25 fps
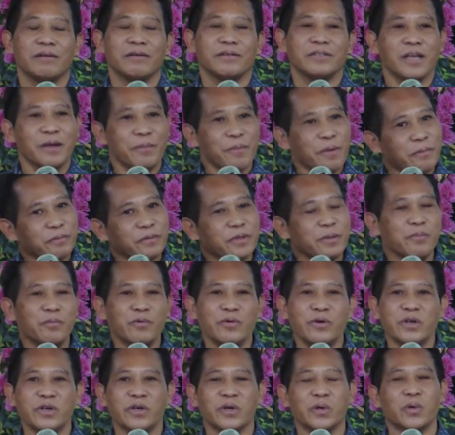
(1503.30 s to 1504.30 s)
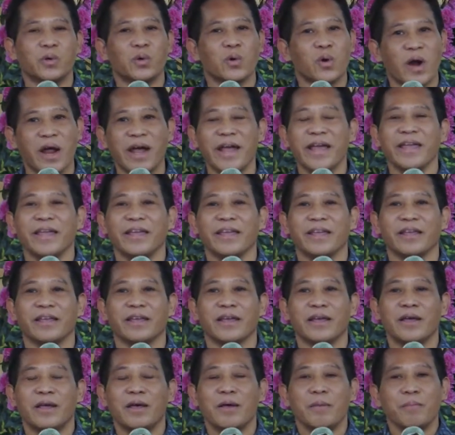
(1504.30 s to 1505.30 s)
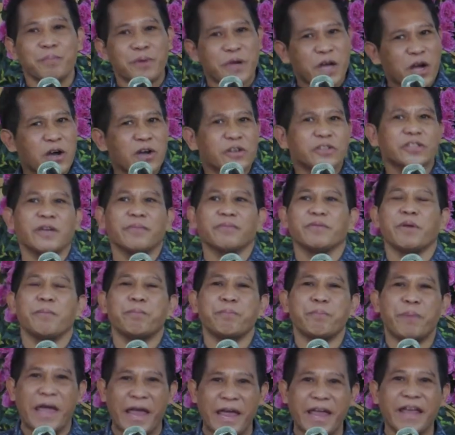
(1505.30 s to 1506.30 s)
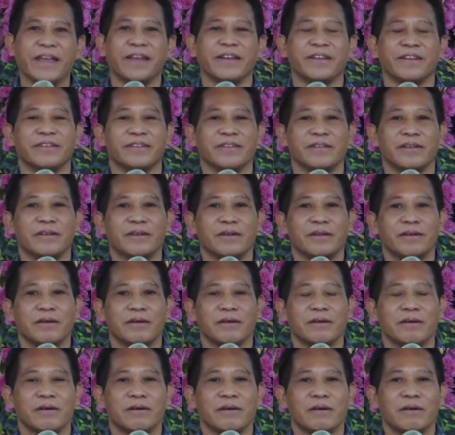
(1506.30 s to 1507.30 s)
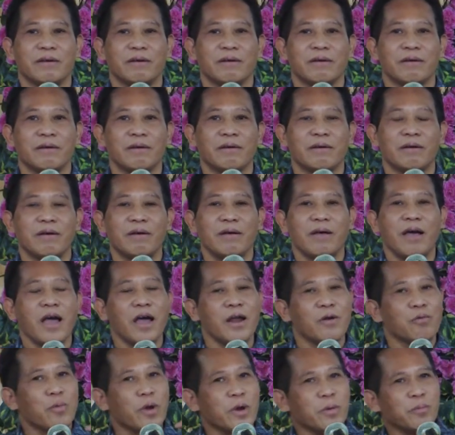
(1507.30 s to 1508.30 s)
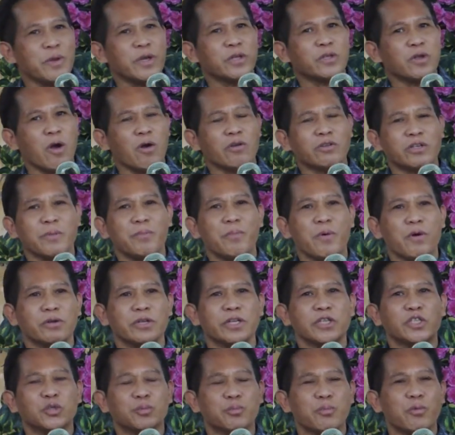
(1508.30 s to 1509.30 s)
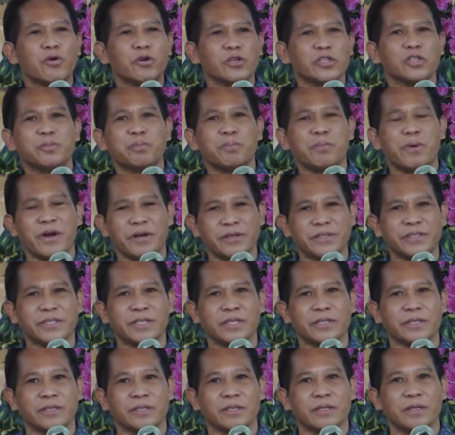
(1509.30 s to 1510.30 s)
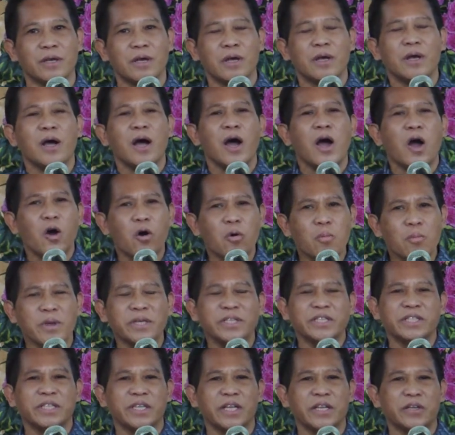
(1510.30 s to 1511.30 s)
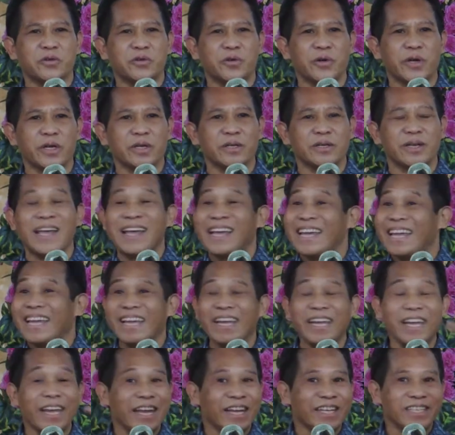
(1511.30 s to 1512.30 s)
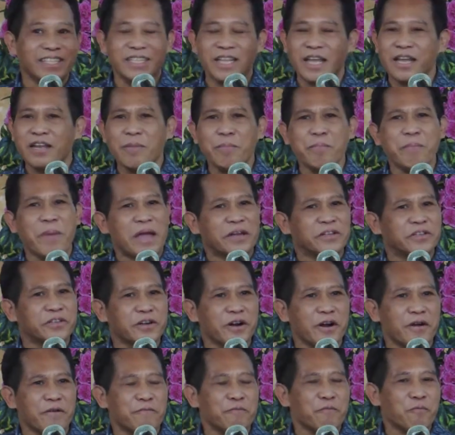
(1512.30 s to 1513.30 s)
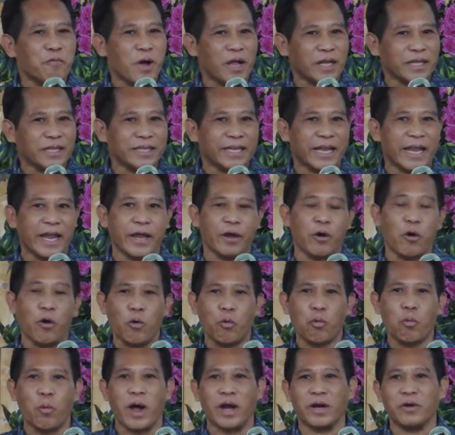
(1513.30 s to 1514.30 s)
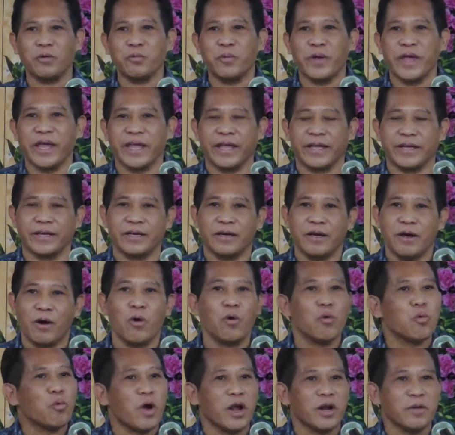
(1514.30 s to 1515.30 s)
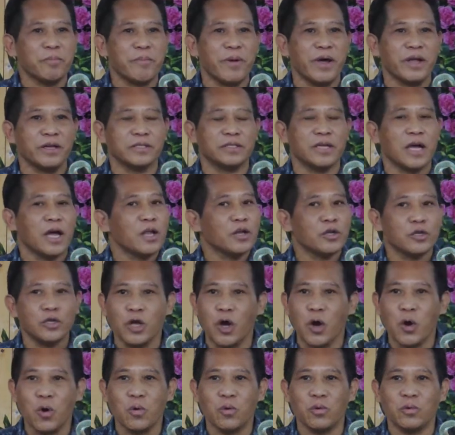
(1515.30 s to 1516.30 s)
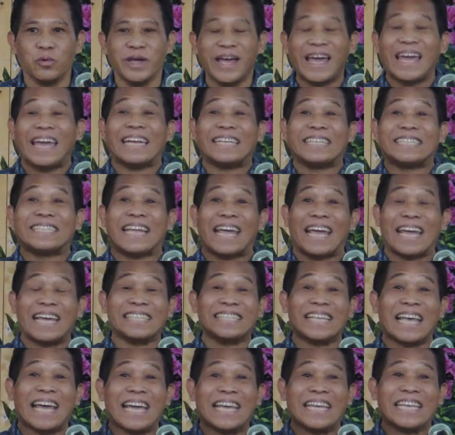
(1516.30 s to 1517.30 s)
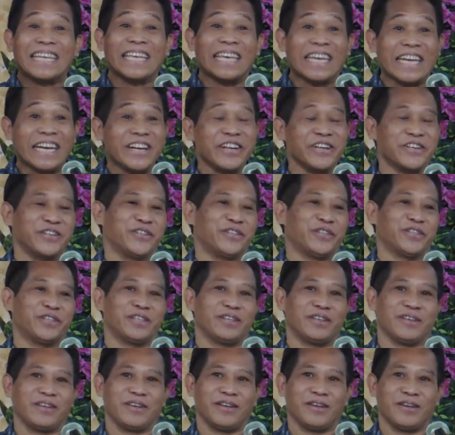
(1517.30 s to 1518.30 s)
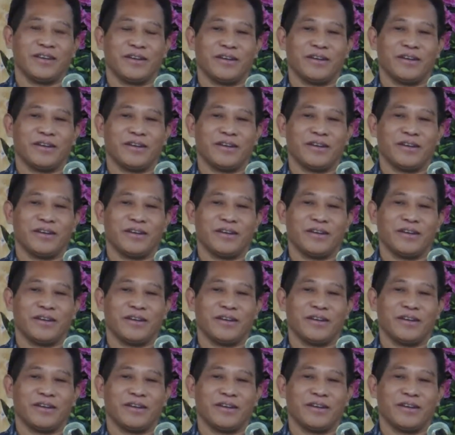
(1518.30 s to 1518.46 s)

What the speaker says: Some of them are crying because of the pain. And when we talk about a sports person, how much they train, it's not a matter of 1 day or 1 week or 1 month. No, it takes years